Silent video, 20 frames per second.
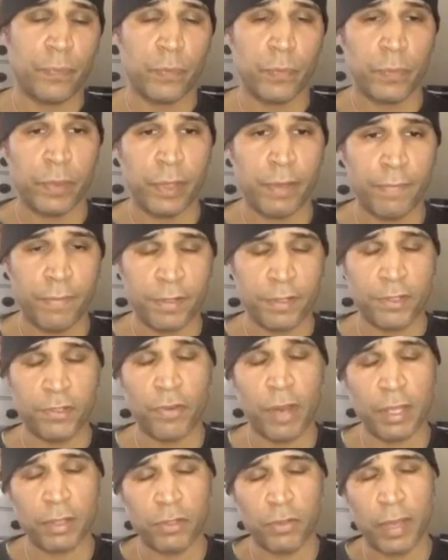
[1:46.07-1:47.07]
If it's
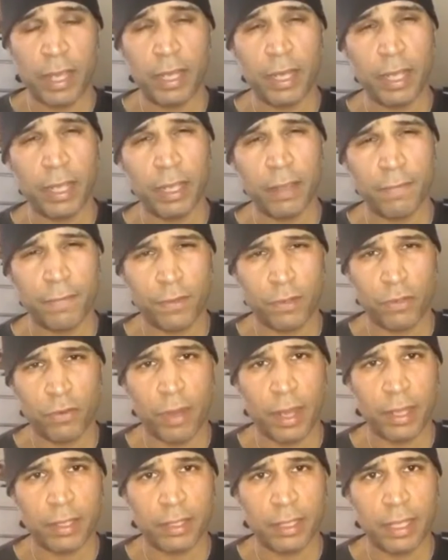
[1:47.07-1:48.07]
strength training, if you're
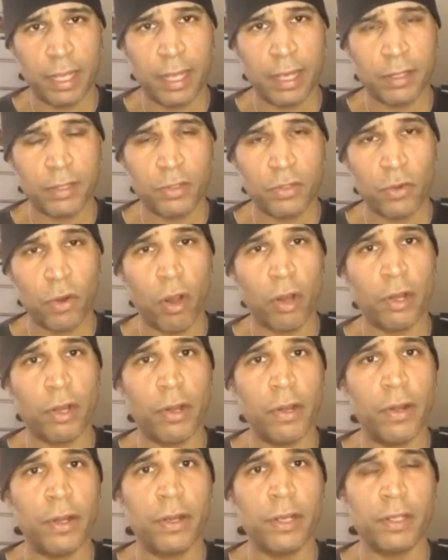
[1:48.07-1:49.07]
trying to get
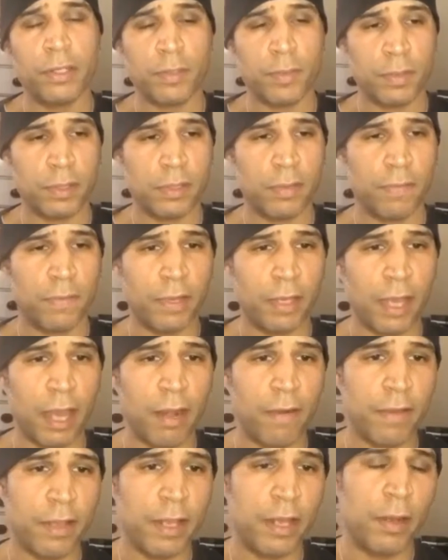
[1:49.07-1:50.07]
stronger in a specific
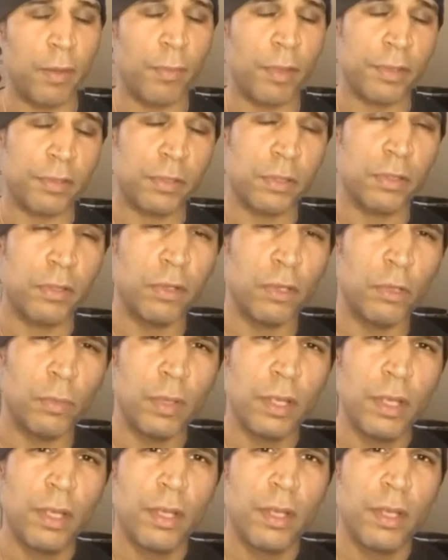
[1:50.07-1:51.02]
area or muscle group,